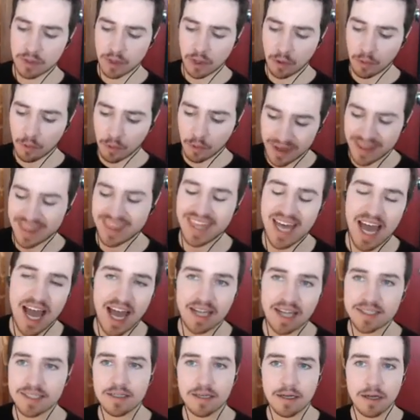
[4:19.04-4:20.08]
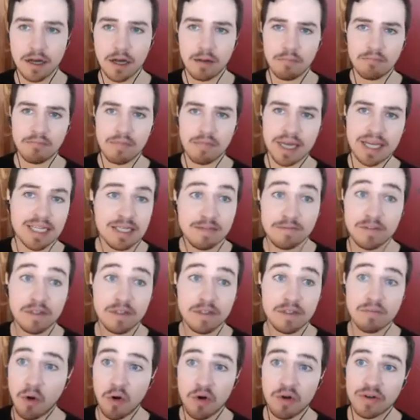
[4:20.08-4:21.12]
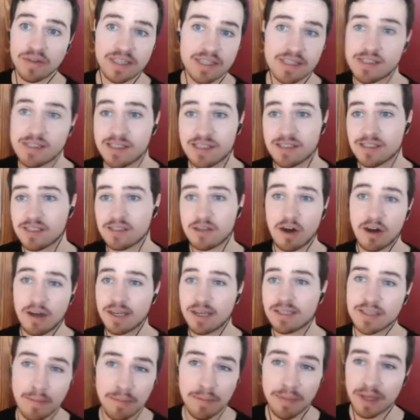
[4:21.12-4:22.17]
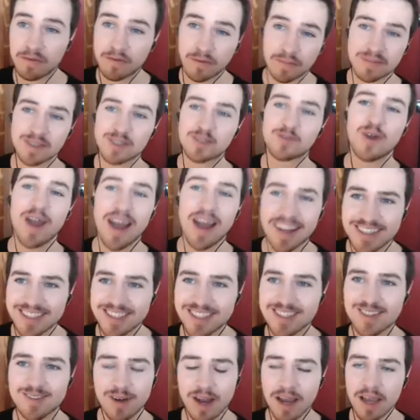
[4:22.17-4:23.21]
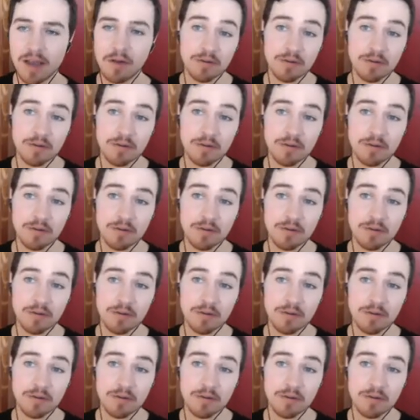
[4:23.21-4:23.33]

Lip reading: with that. And even more than starting something from scratch, right?